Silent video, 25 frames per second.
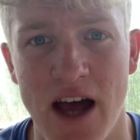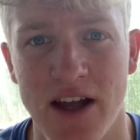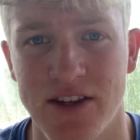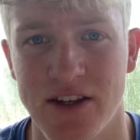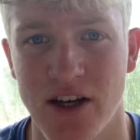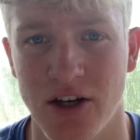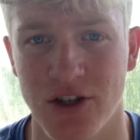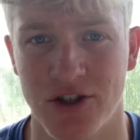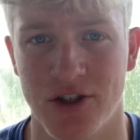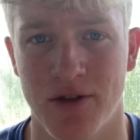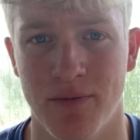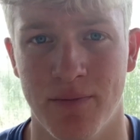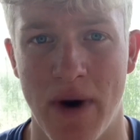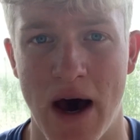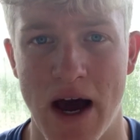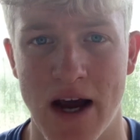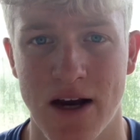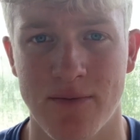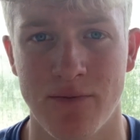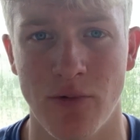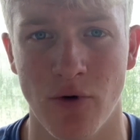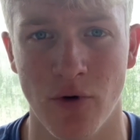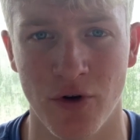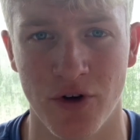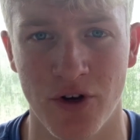touch the
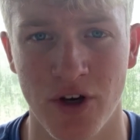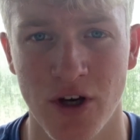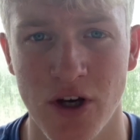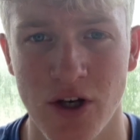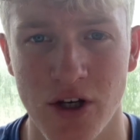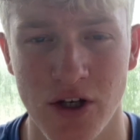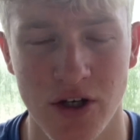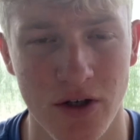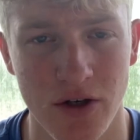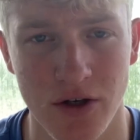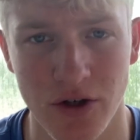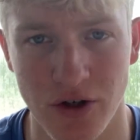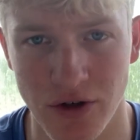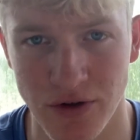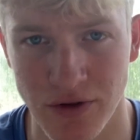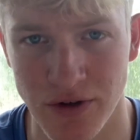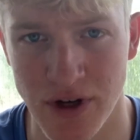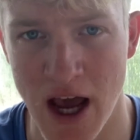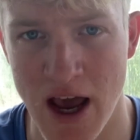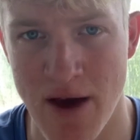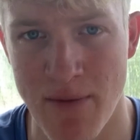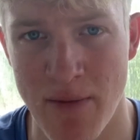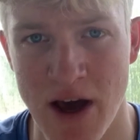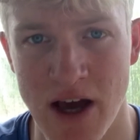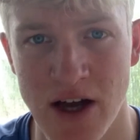backboard, you
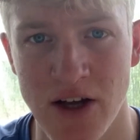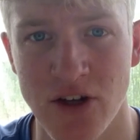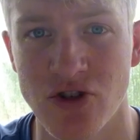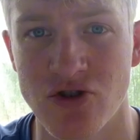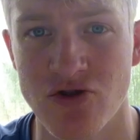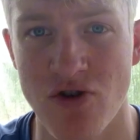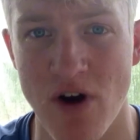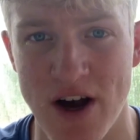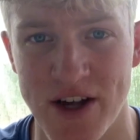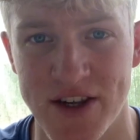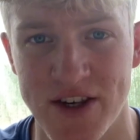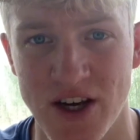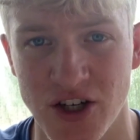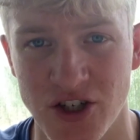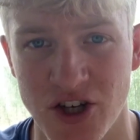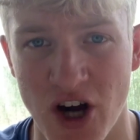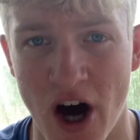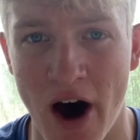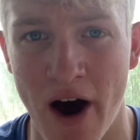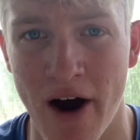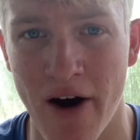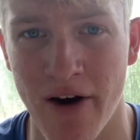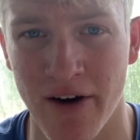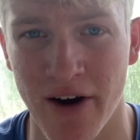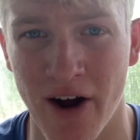name it, try touch
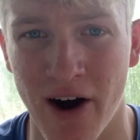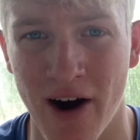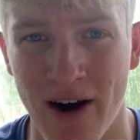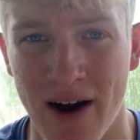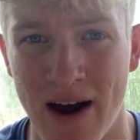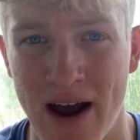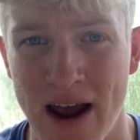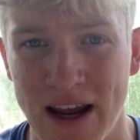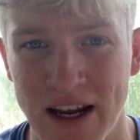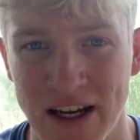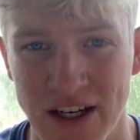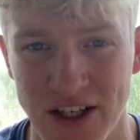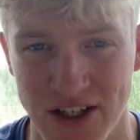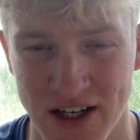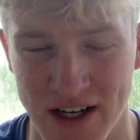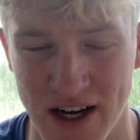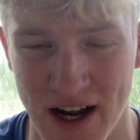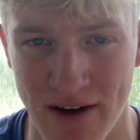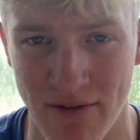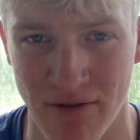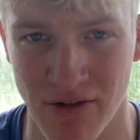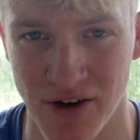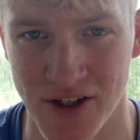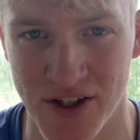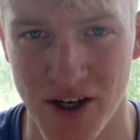higher and higher each and
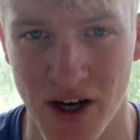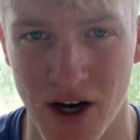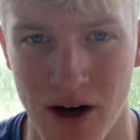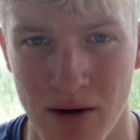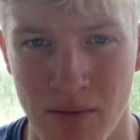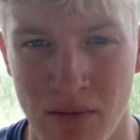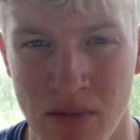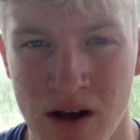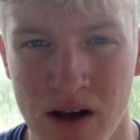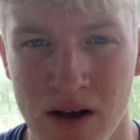every time.